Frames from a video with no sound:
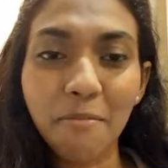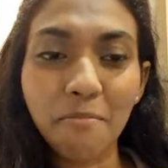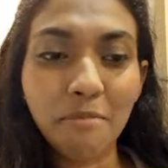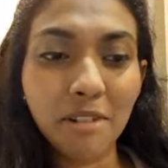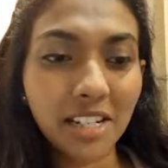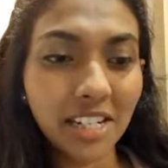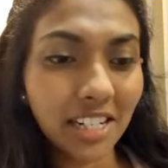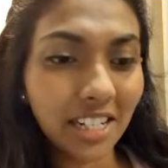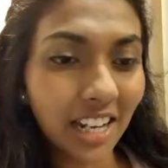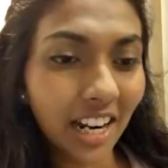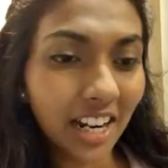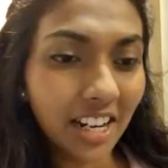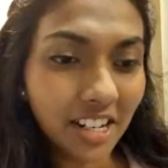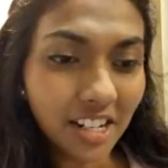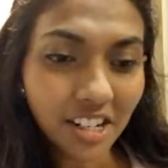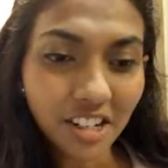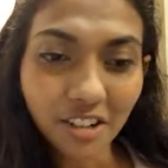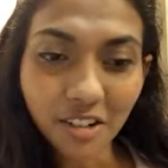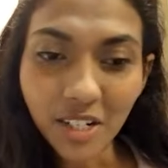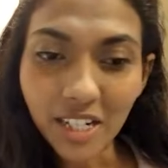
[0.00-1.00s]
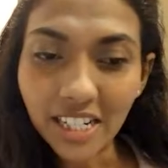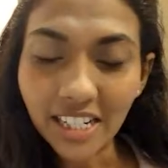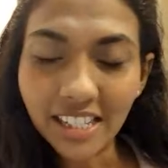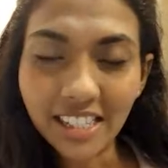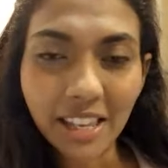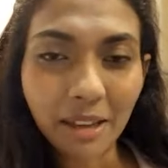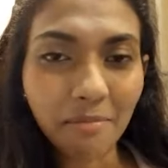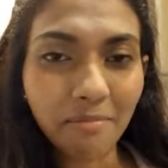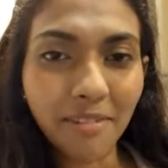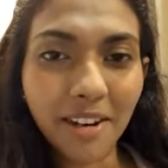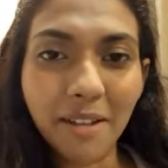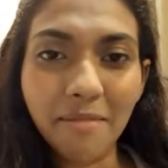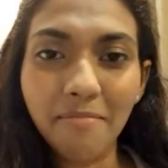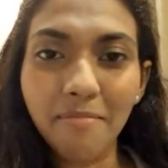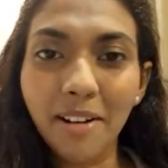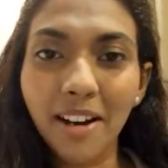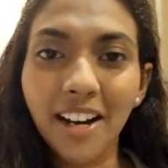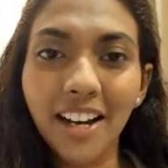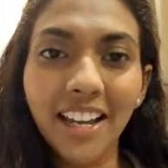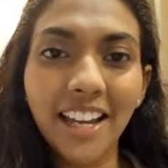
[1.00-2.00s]
But it continued till
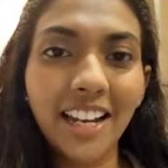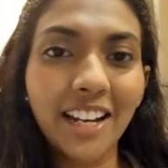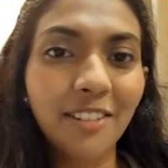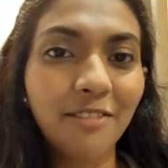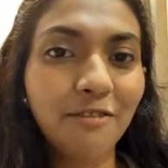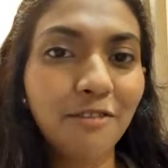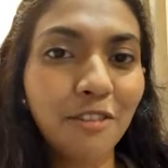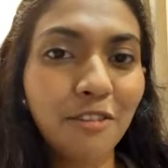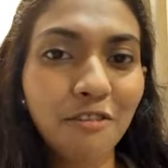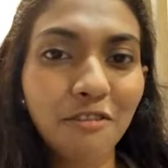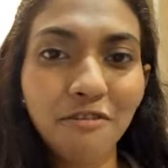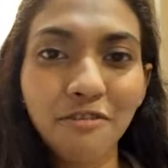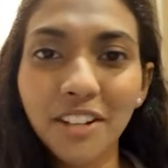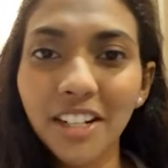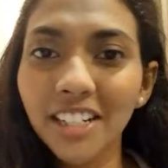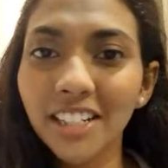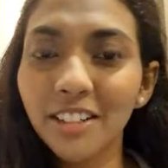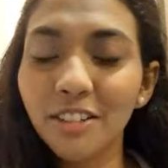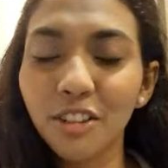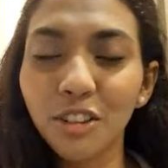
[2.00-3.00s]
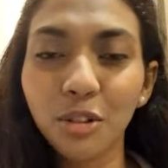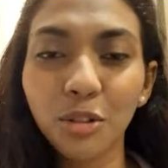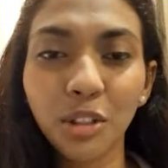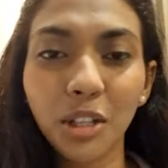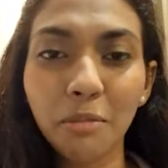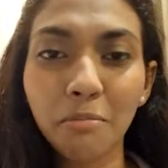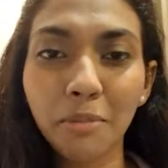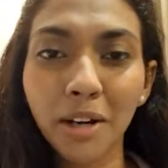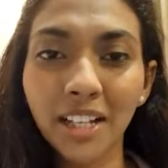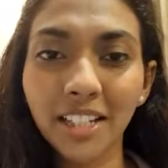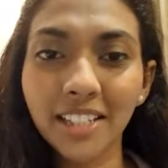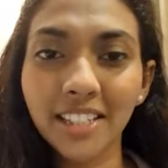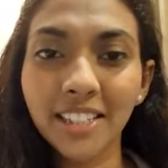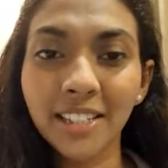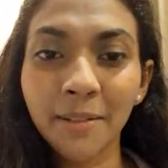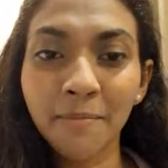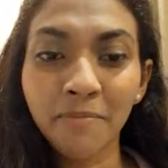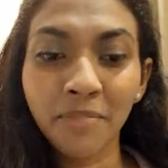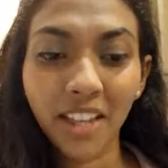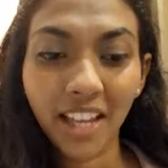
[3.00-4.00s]
September. It fulfilled through the
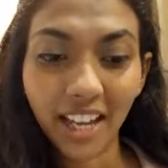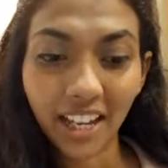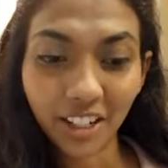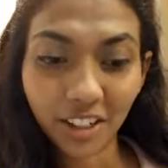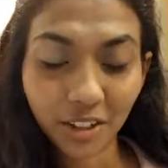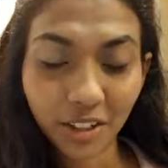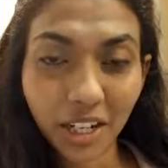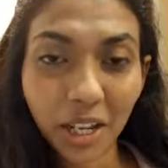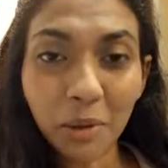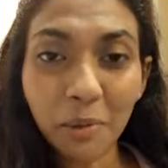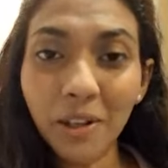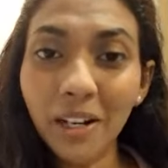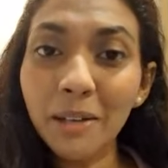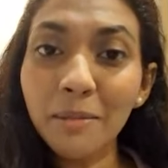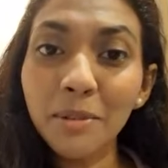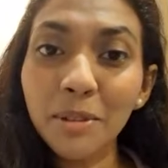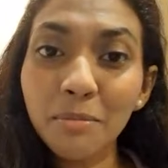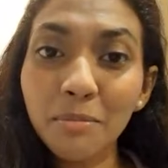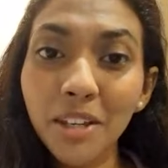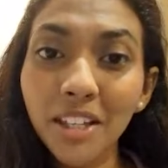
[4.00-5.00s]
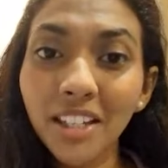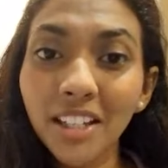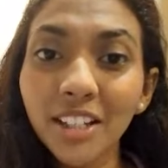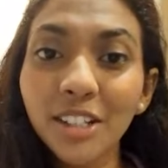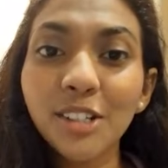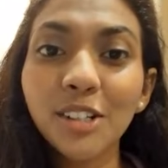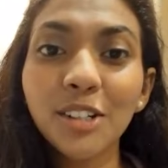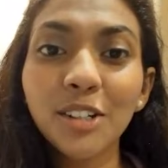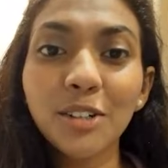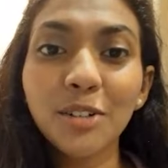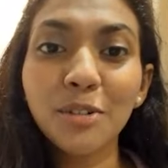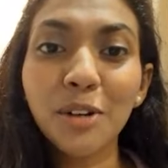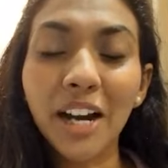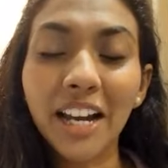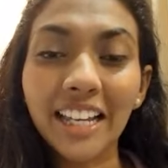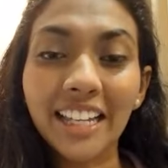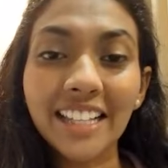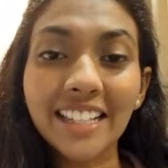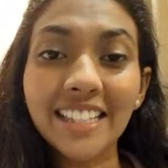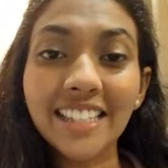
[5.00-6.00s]
months. And today when I'm speaking to you,
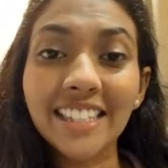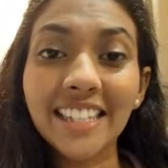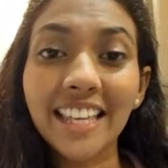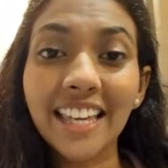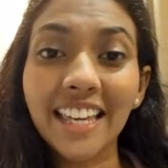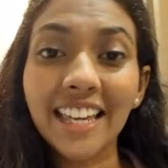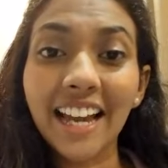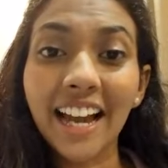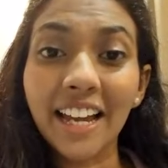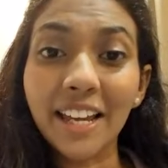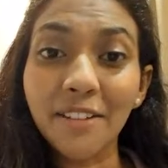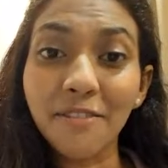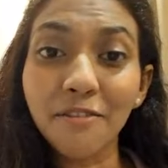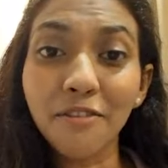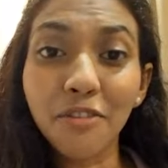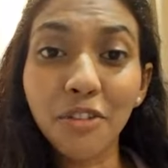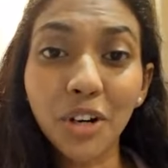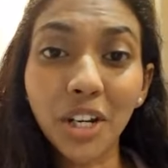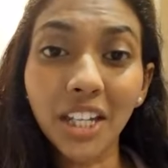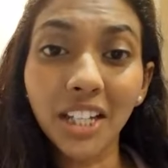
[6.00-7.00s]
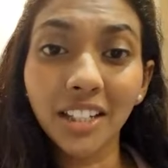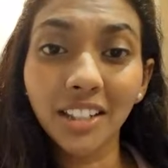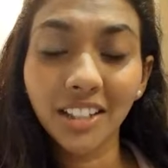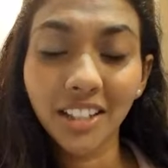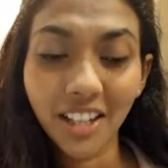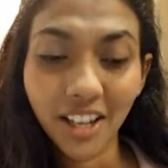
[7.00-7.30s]
I can say I am free.